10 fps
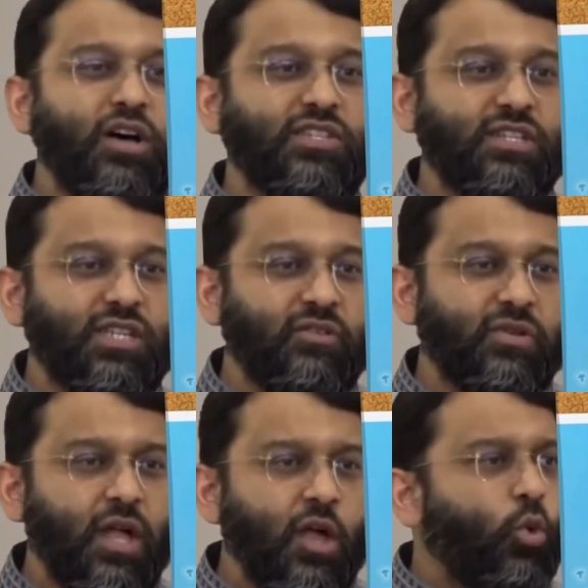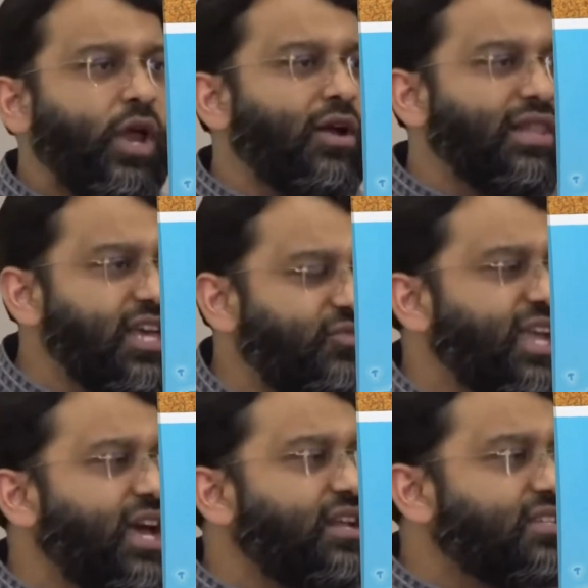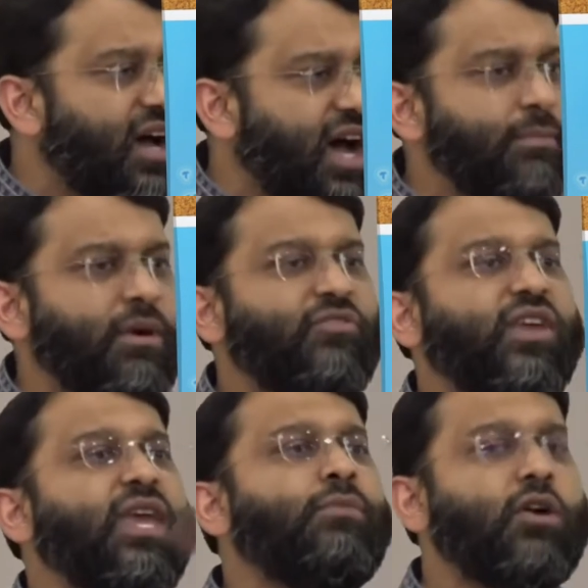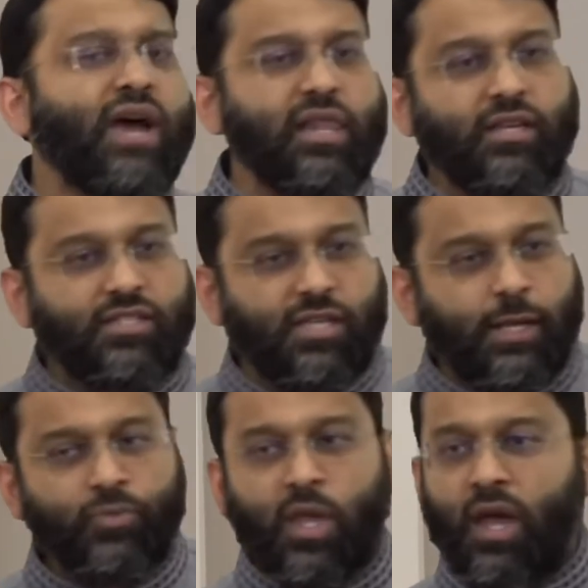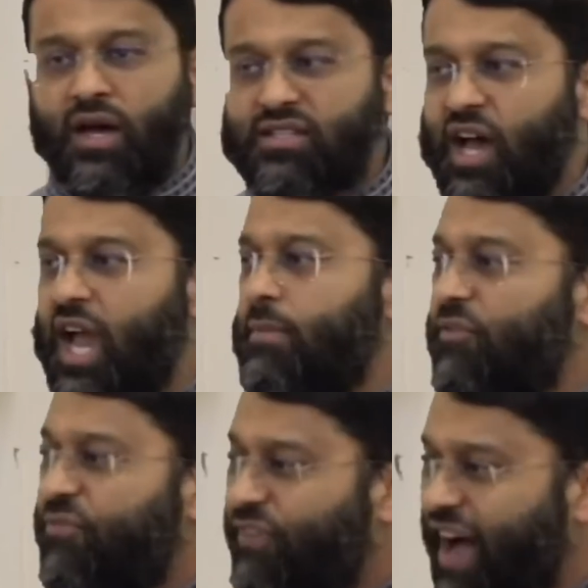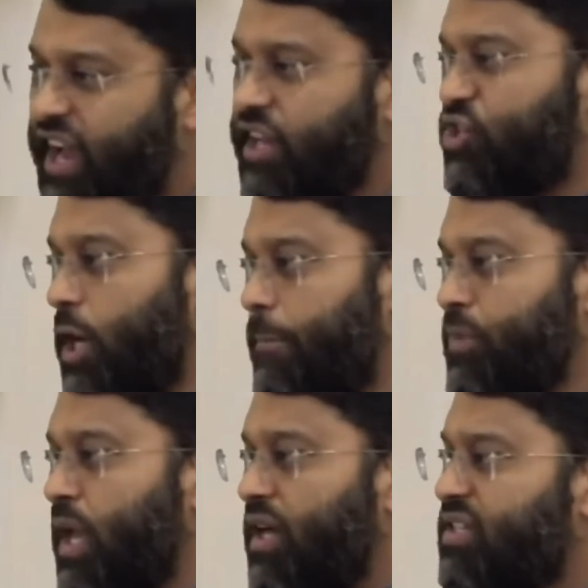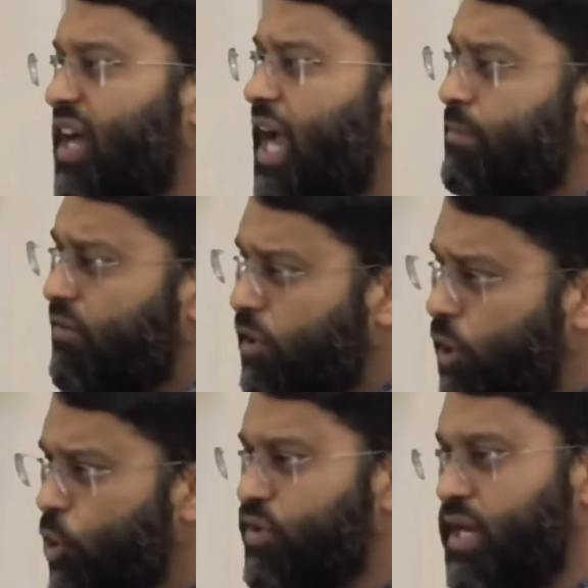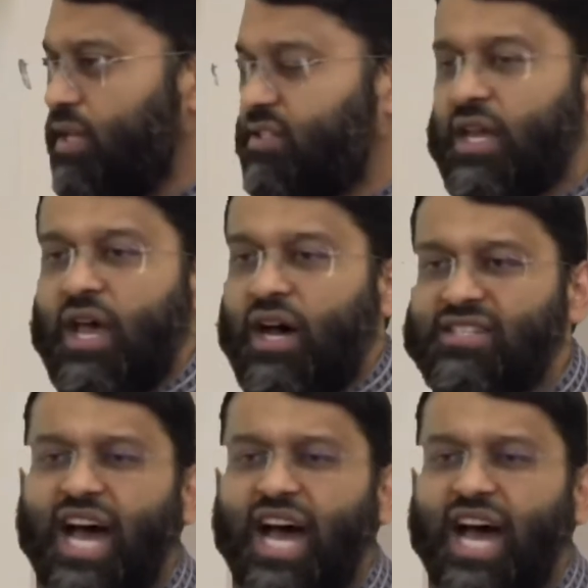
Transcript: positive. We are living at a time of immorality, a time of fahisha, a time of lewdness, a